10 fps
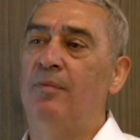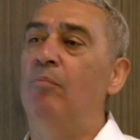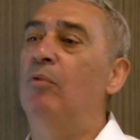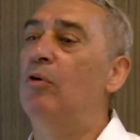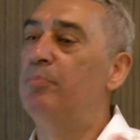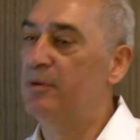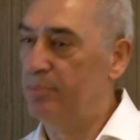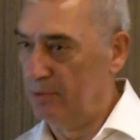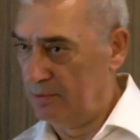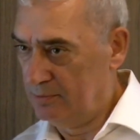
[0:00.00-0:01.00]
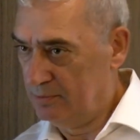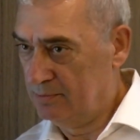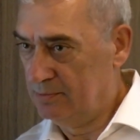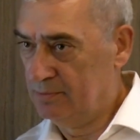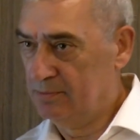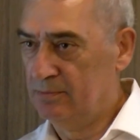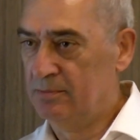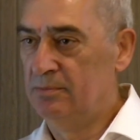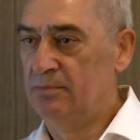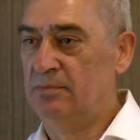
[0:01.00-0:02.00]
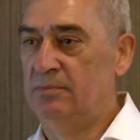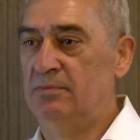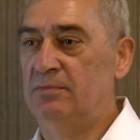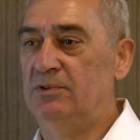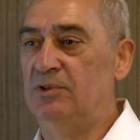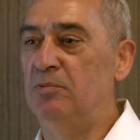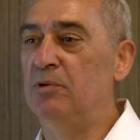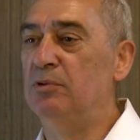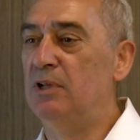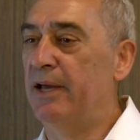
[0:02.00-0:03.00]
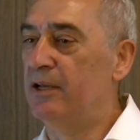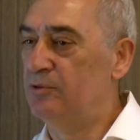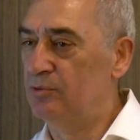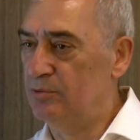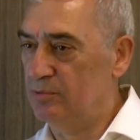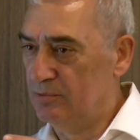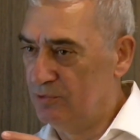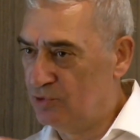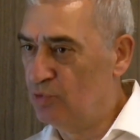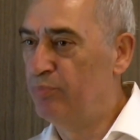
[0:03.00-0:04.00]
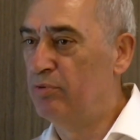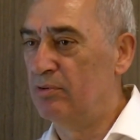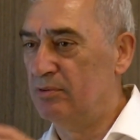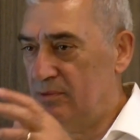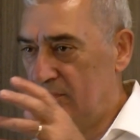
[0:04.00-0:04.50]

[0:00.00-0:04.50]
more people. So we would like to support